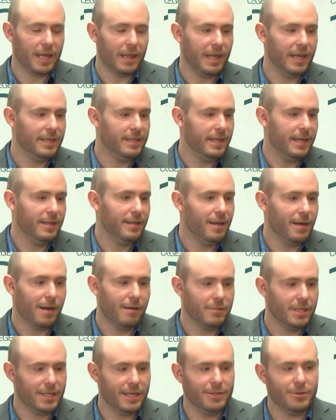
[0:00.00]
my LinkedIn that
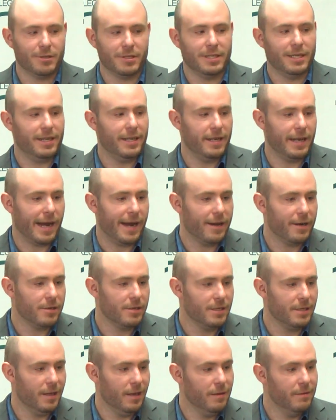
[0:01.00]
I was interested in I R
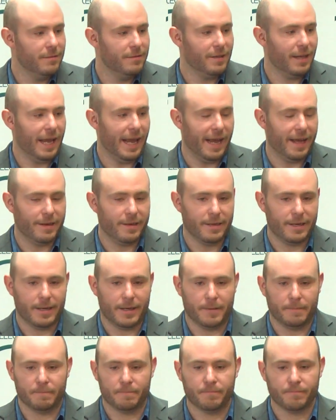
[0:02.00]
C, and
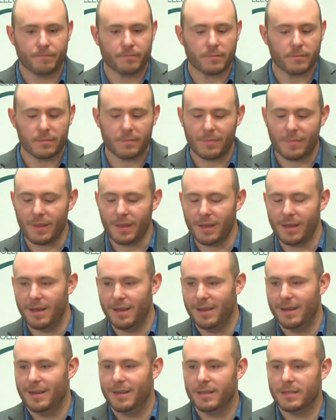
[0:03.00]
um,
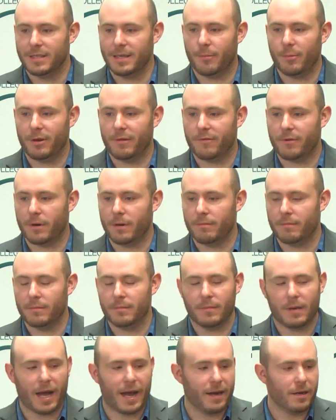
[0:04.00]
someone
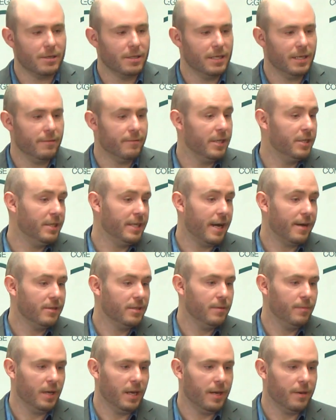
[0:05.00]
from I R C reached
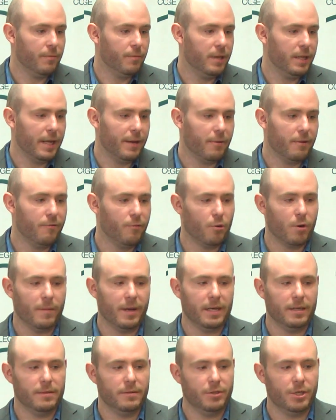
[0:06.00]
out to me when they were
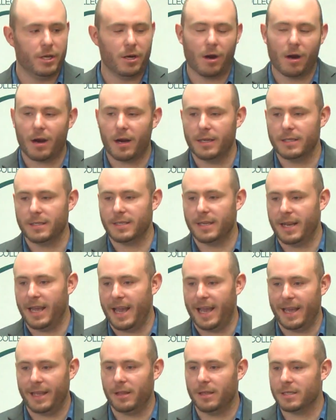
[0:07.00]
forming GenR and said,
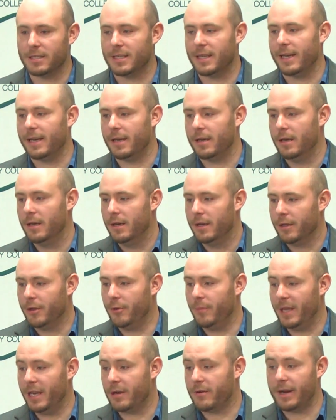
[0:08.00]
hey, it looks like
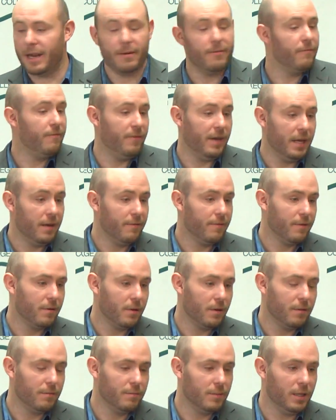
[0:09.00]
you'd be a great fit
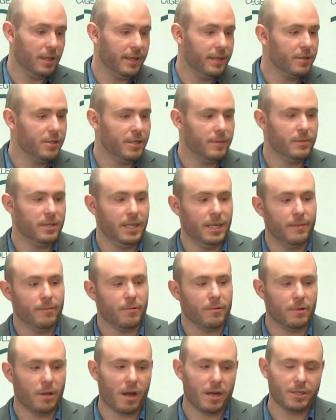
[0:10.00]
for the leadership
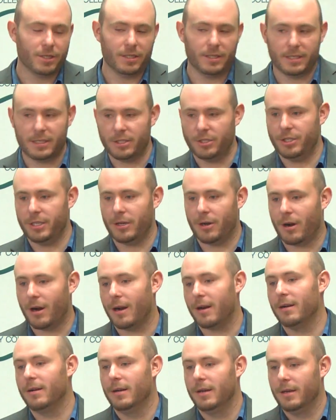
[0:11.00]
team. We're launching this
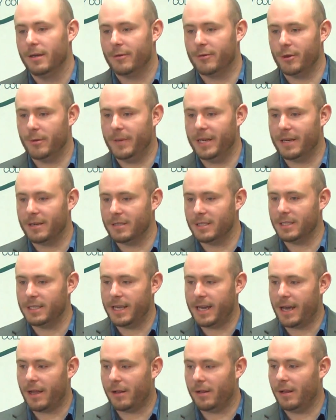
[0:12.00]
GenR group here in
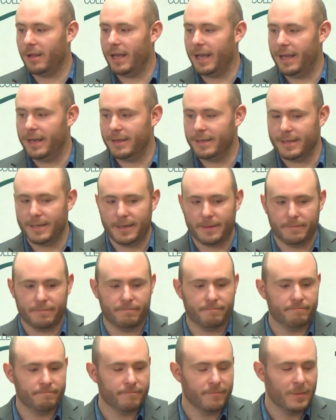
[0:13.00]
Seattle, and
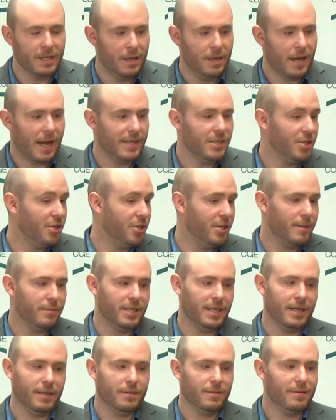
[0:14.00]
um, I just
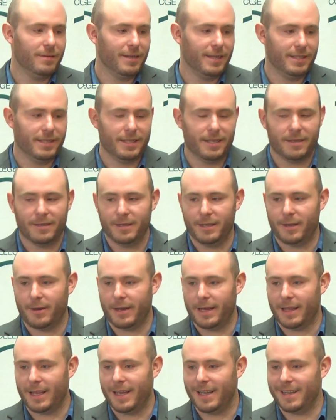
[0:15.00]
jumped in. I said, you know,
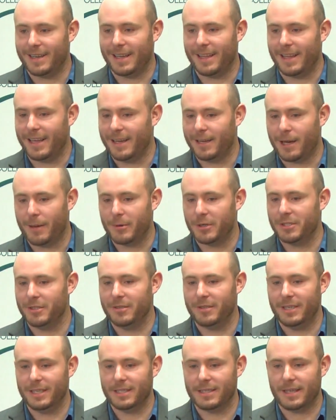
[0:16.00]
I like, I like
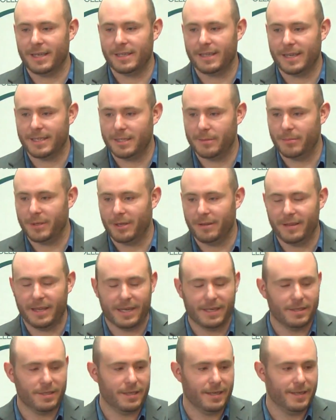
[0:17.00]
opportunities like that to build
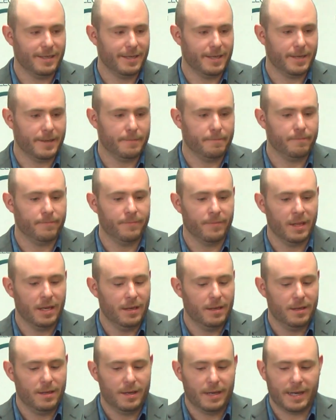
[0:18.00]
things, and um,
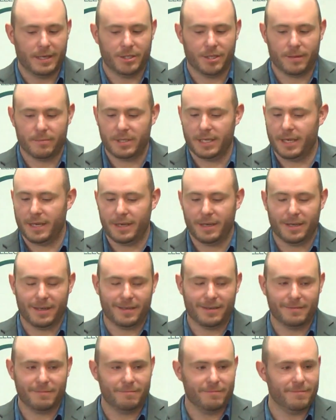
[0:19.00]
I jumped in,
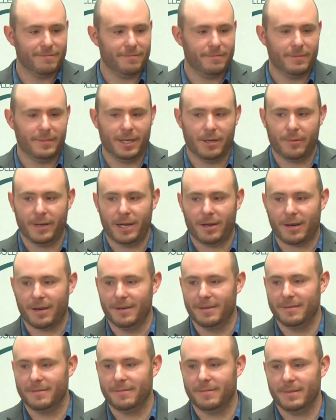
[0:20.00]
and here we are.
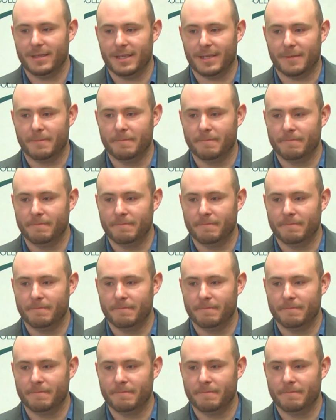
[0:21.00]
Yeah.